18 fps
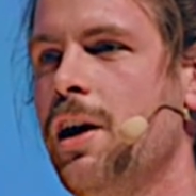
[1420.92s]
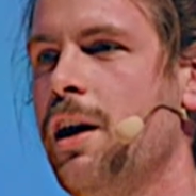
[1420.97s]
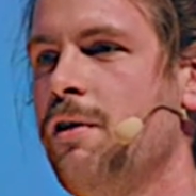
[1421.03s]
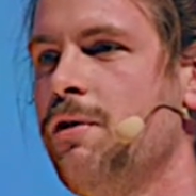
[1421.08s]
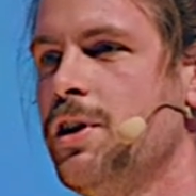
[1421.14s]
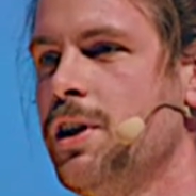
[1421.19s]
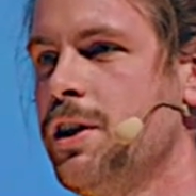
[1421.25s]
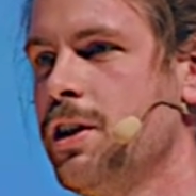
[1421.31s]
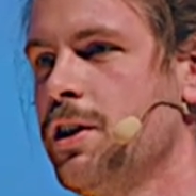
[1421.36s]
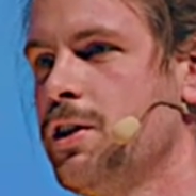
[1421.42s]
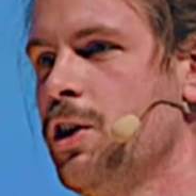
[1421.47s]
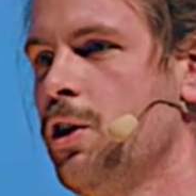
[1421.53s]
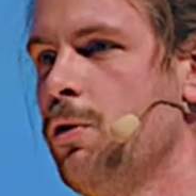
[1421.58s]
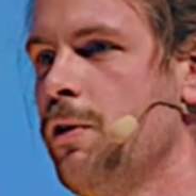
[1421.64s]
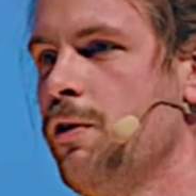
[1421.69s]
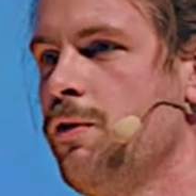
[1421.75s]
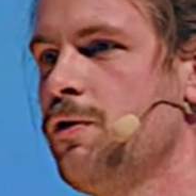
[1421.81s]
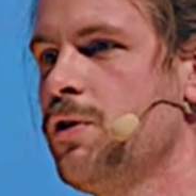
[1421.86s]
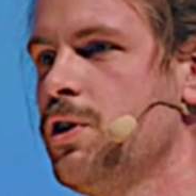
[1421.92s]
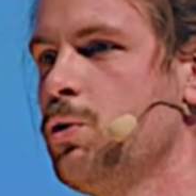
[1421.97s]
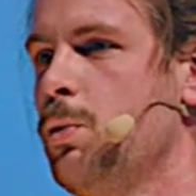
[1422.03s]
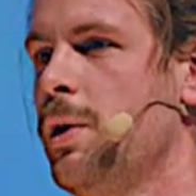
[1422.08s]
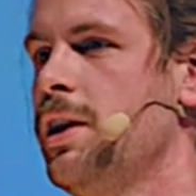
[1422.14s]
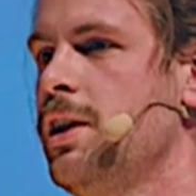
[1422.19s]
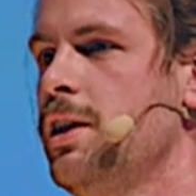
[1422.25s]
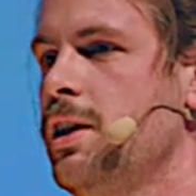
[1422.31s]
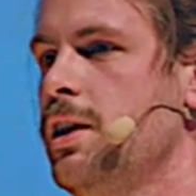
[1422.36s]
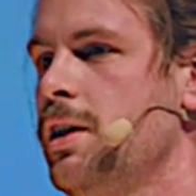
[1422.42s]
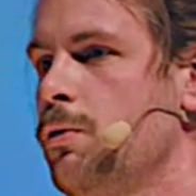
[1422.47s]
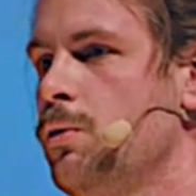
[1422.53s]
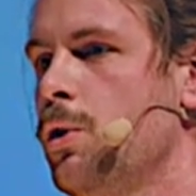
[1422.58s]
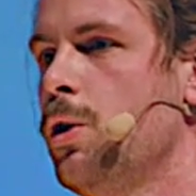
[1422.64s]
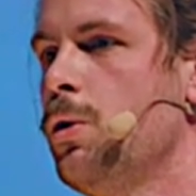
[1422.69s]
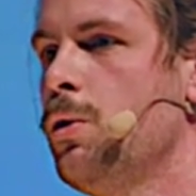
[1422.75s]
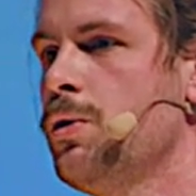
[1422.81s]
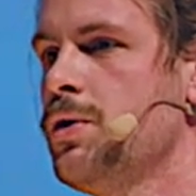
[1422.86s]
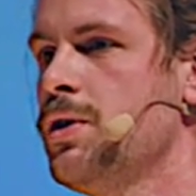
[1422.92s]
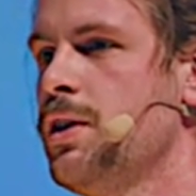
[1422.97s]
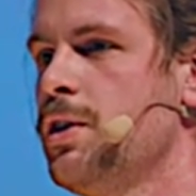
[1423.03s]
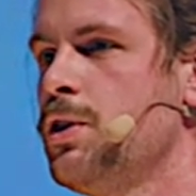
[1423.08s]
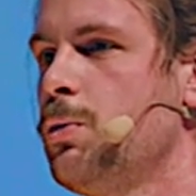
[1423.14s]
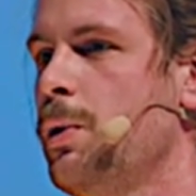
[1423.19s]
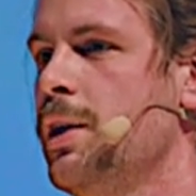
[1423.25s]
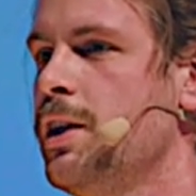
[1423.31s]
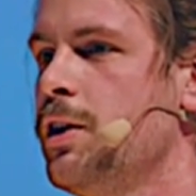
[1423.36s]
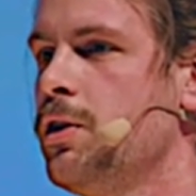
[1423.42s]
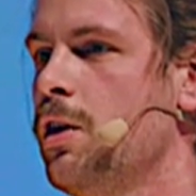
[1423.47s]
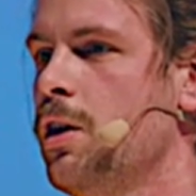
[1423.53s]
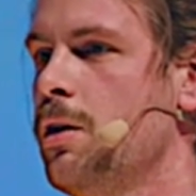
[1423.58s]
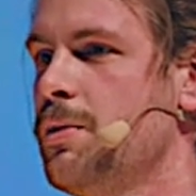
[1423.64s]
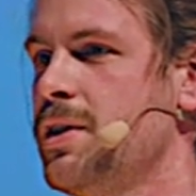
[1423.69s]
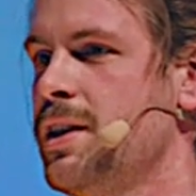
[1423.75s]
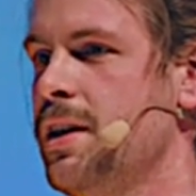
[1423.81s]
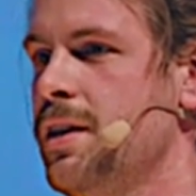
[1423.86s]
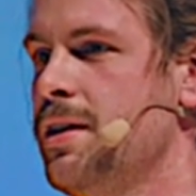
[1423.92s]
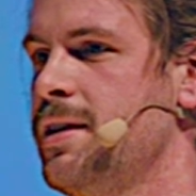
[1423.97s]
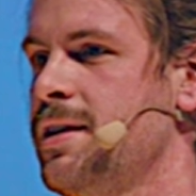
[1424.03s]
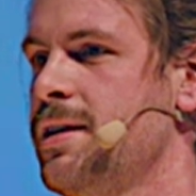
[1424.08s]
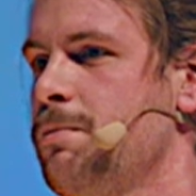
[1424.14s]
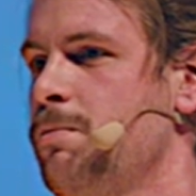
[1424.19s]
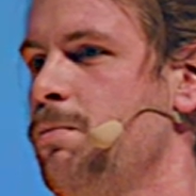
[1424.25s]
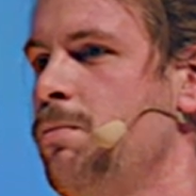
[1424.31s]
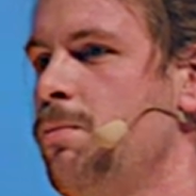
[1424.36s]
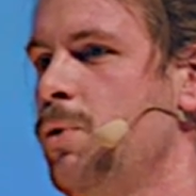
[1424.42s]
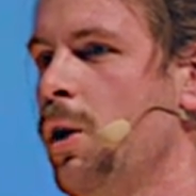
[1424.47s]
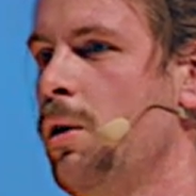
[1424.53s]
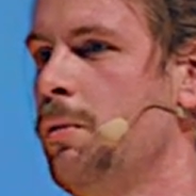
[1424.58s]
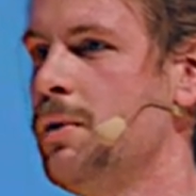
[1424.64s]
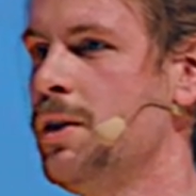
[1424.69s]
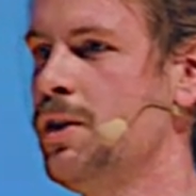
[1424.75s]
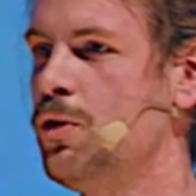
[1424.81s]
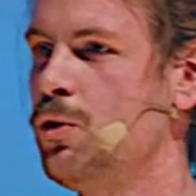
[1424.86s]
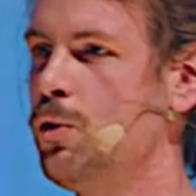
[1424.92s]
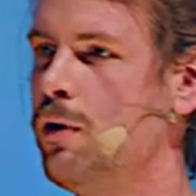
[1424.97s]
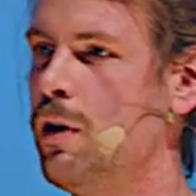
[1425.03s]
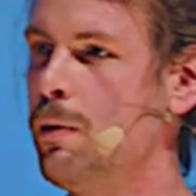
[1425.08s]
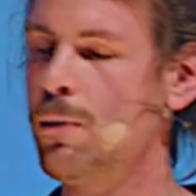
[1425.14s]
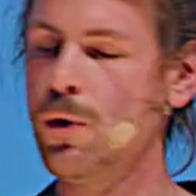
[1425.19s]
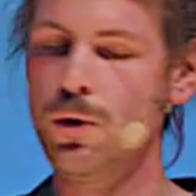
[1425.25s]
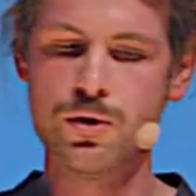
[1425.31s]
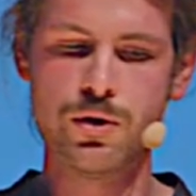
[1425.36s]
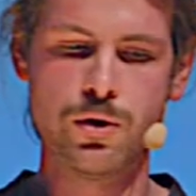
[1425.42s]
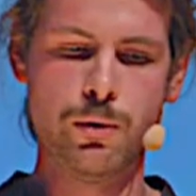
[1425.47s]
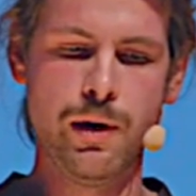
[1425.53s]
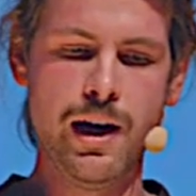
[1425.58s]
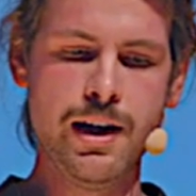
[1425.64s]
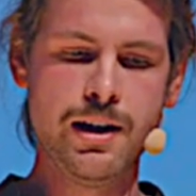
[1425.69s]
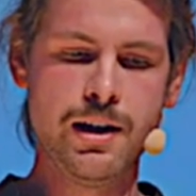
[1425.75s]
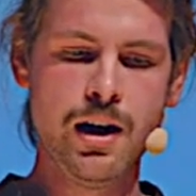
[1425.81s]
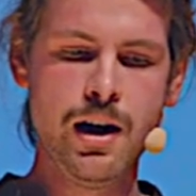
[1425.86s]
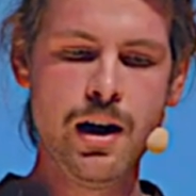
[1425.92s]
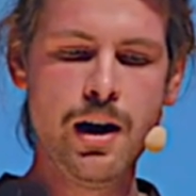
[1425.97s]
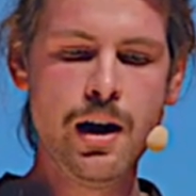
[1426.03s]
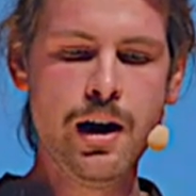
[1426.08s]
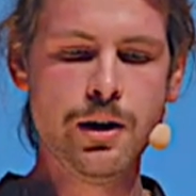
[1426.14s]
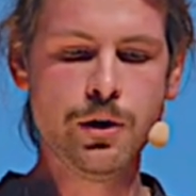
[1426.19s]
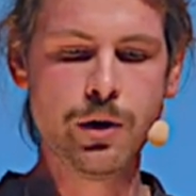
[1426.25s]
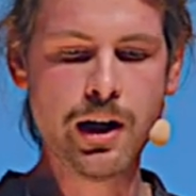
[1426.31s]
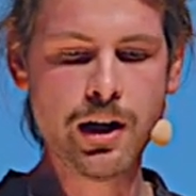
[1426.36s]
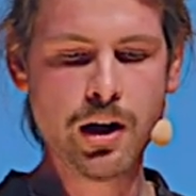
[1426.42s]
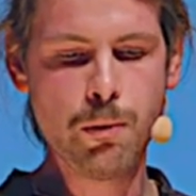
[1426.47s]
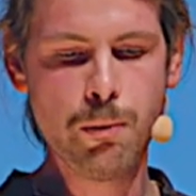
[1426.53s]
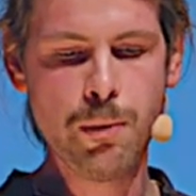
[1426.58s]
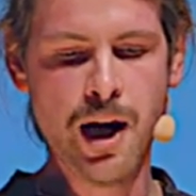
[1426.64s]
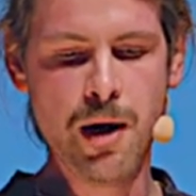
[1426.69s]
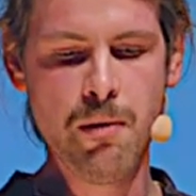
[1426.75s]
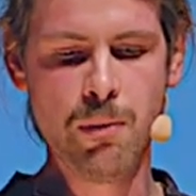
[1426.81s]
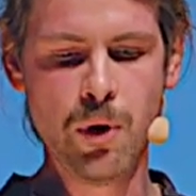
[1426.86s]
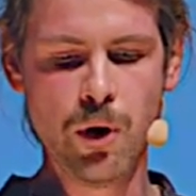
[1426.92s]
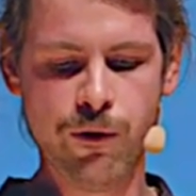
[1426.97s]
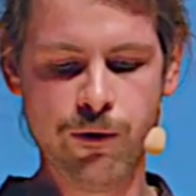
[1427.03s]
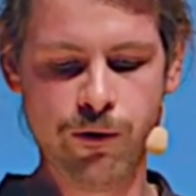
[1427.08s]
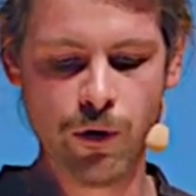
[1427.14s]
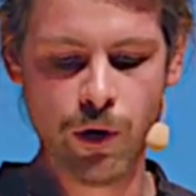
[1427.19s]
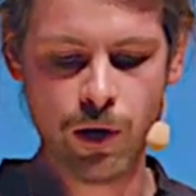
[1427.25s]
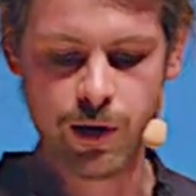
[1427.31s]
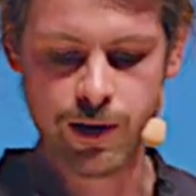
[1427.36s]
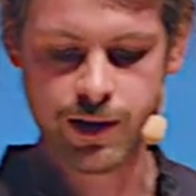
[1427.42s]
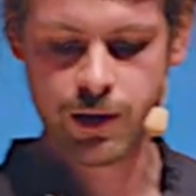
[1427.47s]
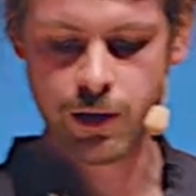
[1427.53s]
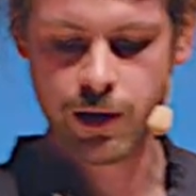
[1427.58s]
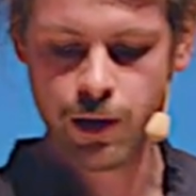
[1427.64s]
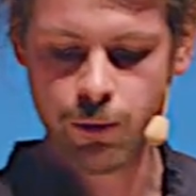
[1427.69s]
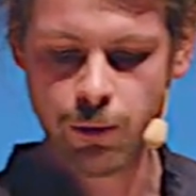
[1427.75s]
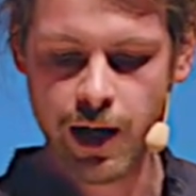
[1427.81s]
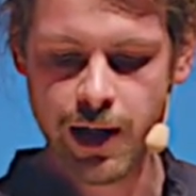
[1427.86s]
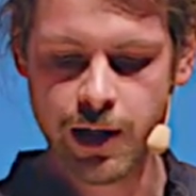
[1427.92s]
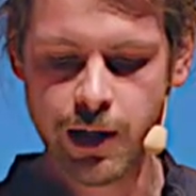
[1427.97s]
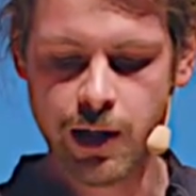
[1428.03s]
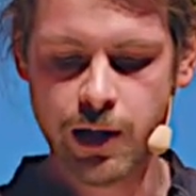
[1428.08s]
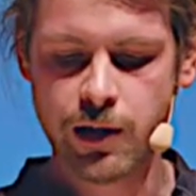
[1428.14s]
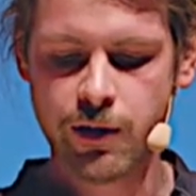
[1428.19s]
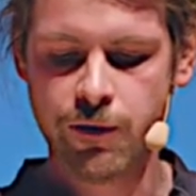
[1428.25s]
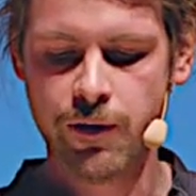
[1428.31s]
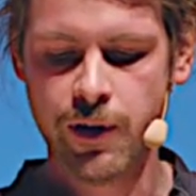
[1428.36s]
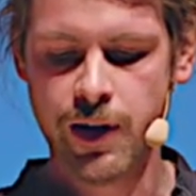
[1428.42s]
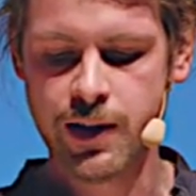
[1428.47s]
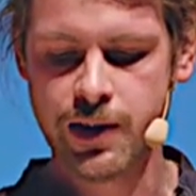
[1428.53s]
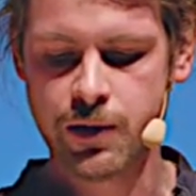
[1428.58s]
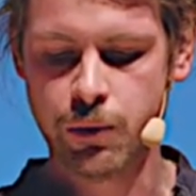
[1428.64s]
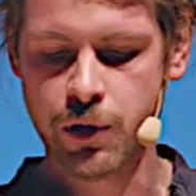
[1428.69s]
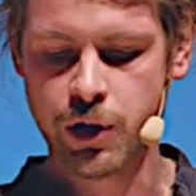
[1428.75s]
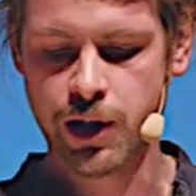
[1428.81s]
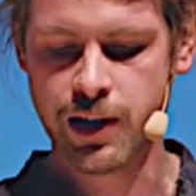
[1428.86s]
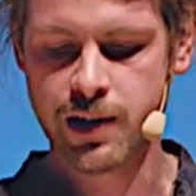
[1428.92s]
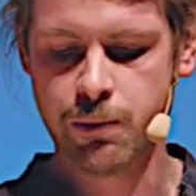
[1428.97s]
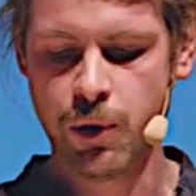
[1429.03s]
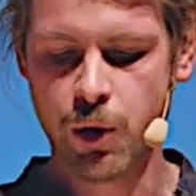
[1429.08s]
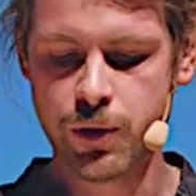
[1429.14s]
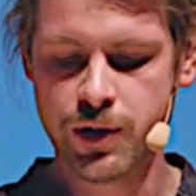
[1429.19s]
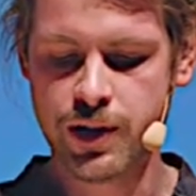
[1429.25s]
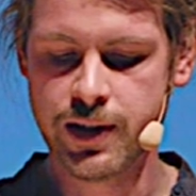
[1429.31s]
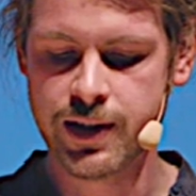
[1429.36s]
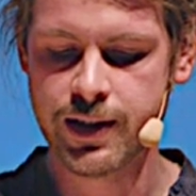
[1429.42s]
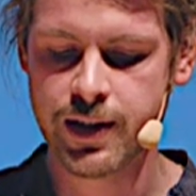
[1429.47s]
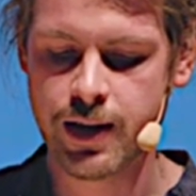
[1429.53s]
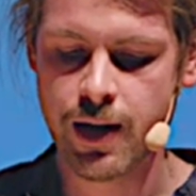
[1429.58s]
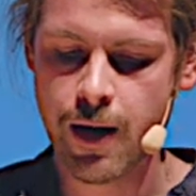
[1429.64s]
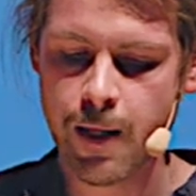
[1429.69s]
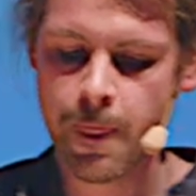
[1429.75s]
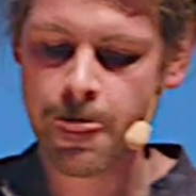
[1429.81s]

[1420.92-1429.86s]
to have a tic-tac-toe with 20 rows and 20 columns? Then it's probably too verbose to write. You can combine both worlds. You can write an interface which exposes